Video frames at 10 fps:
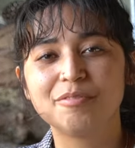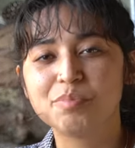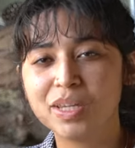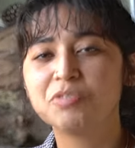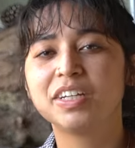
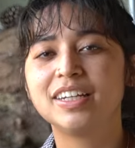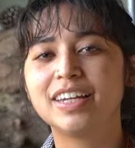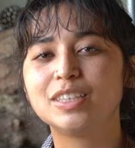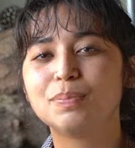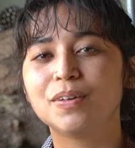Me reading
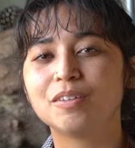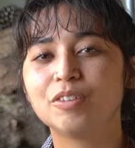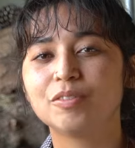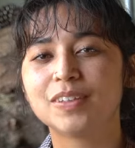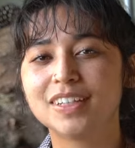Nate's book
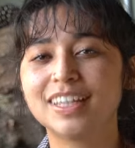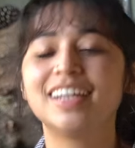felt very